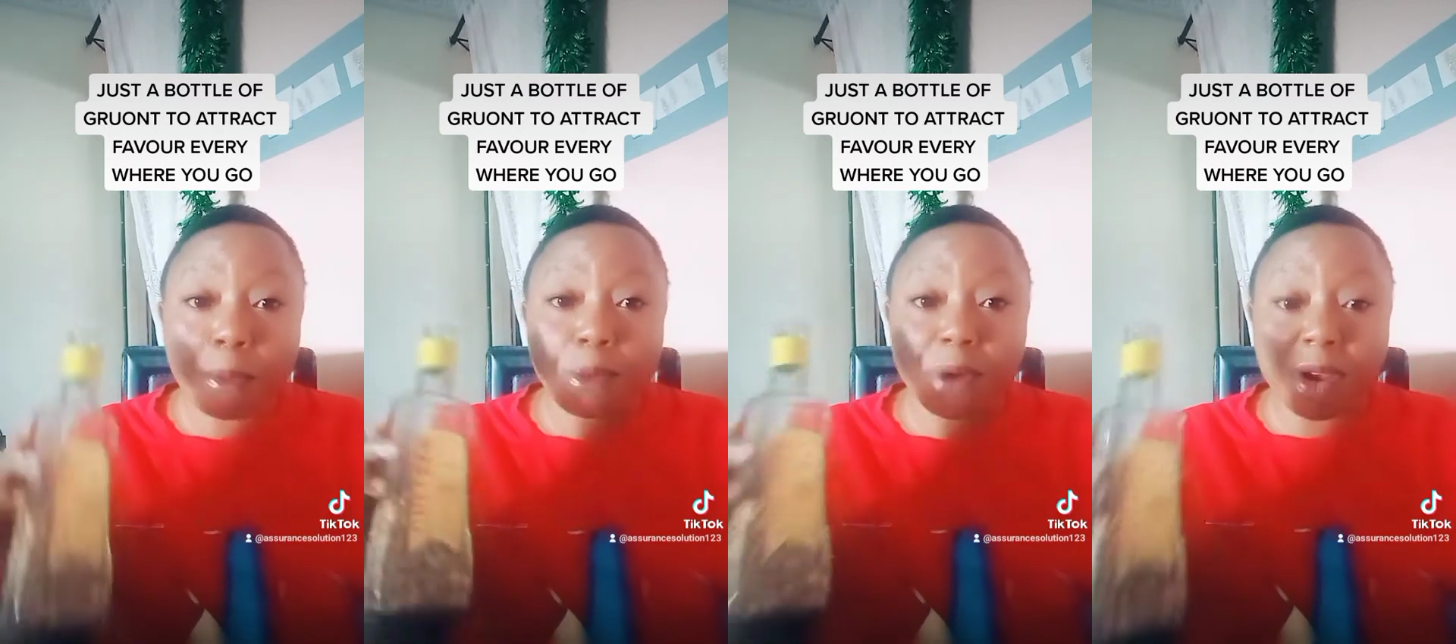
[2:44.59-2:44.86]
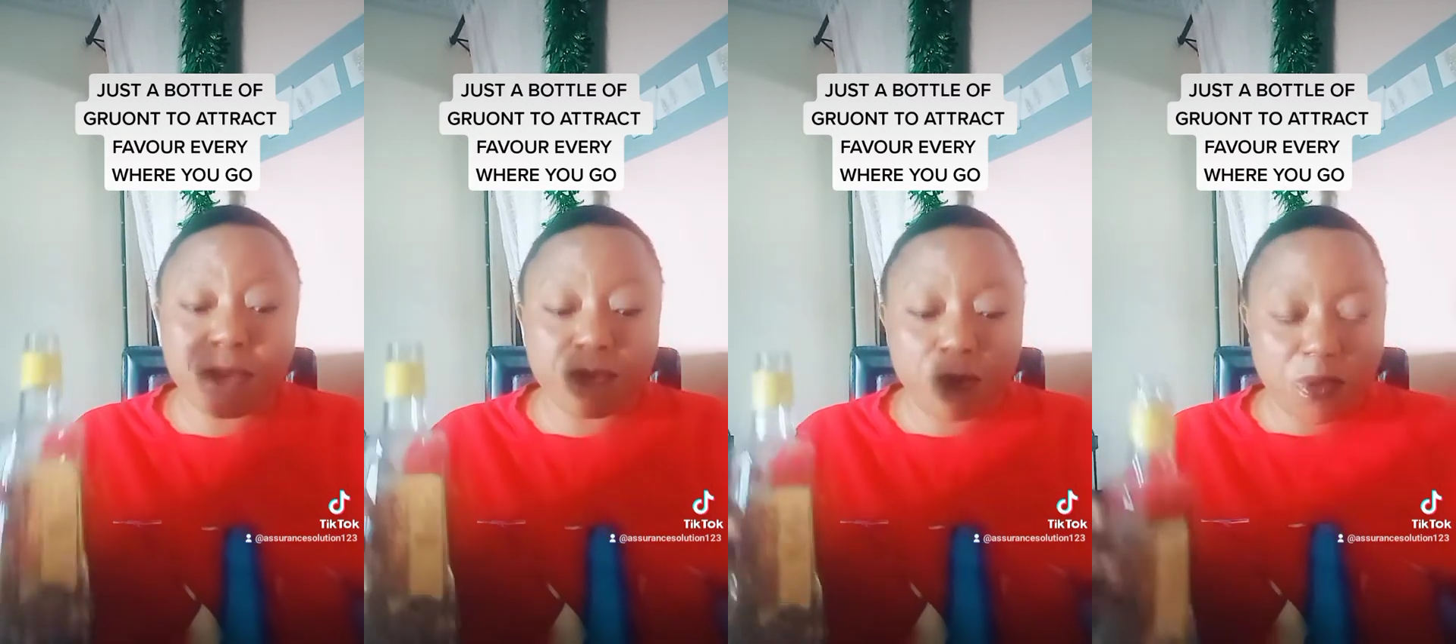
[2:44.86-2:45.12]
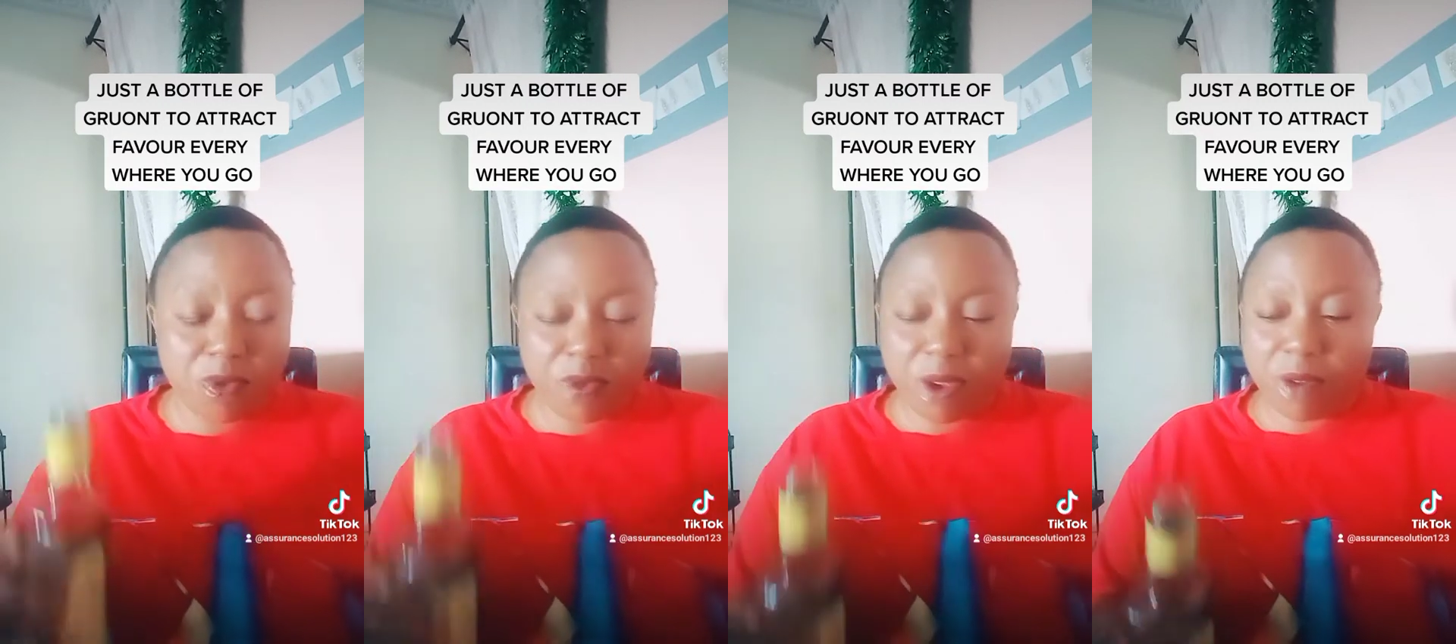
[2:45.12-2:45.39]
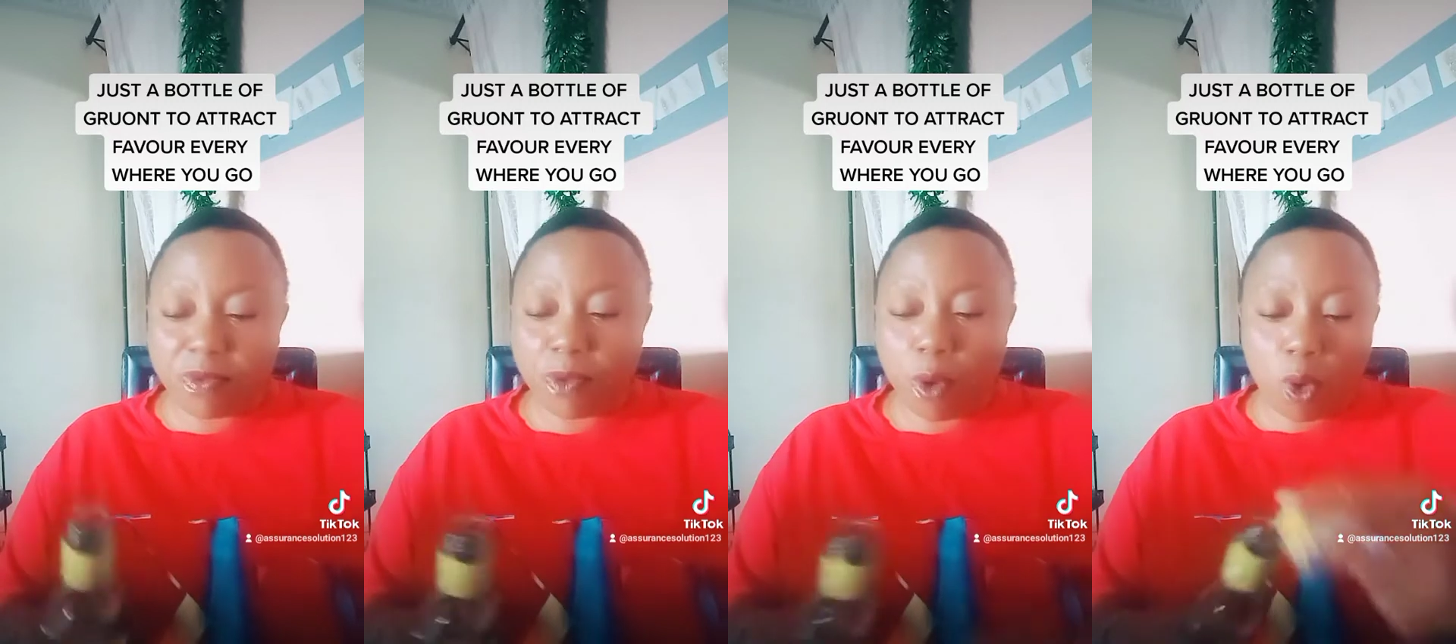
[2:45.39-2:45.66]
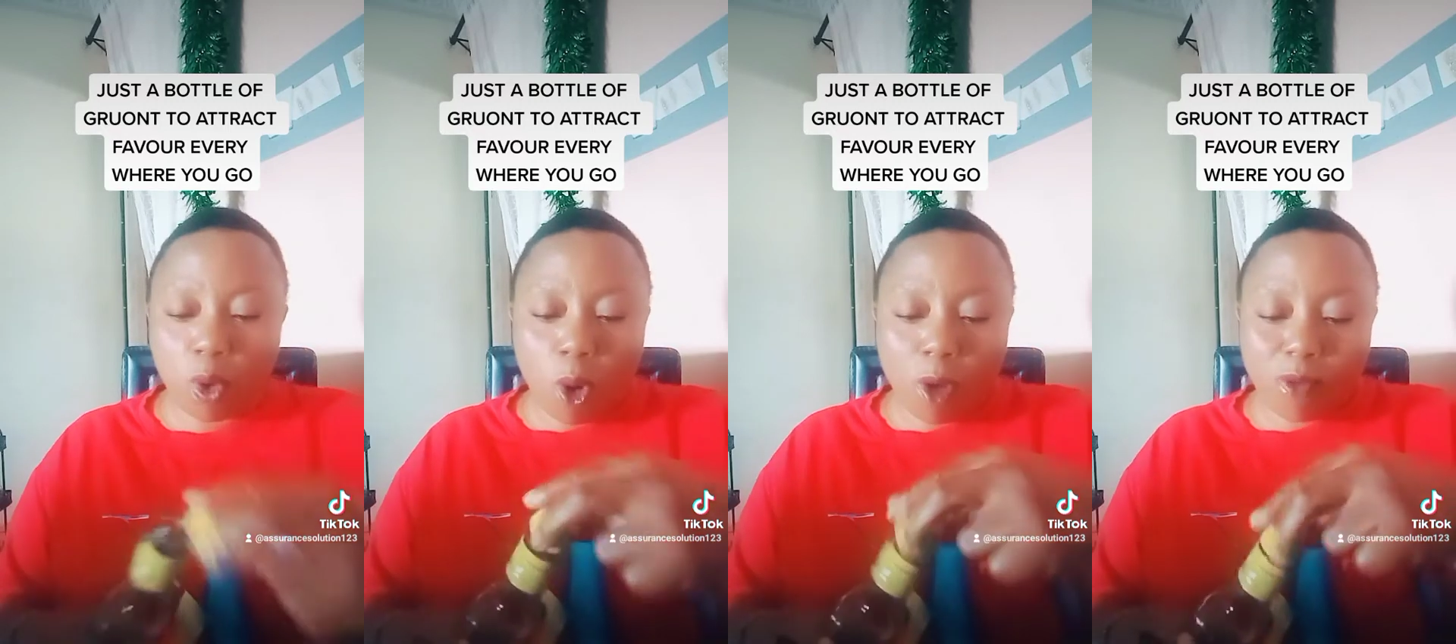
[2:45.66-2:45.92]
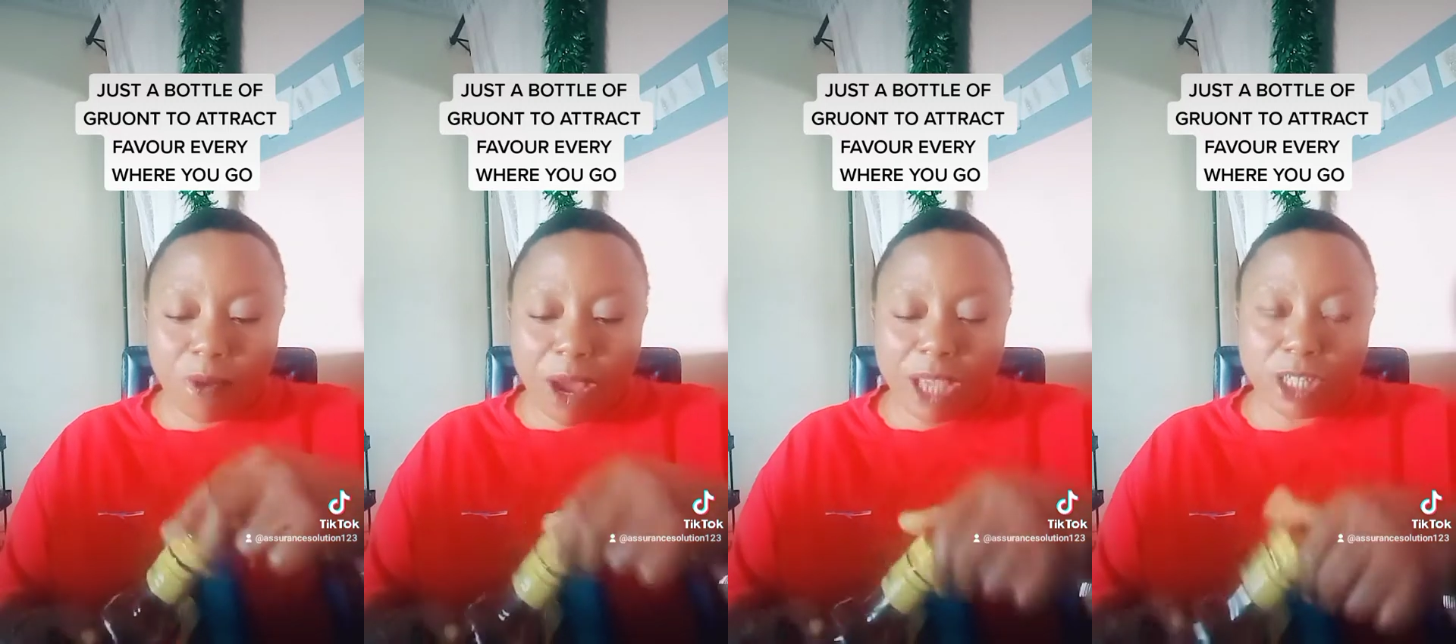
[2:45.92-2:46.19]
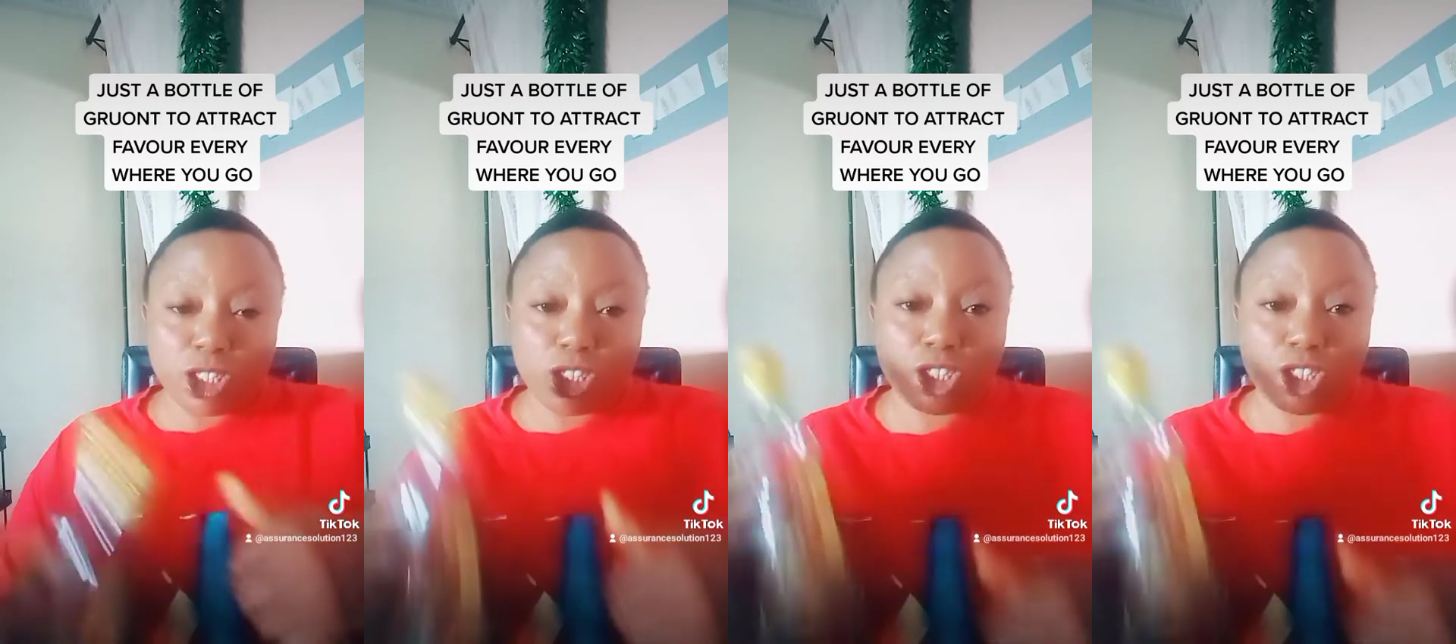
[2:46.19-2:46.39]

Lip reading: Pray for favor. Cover it.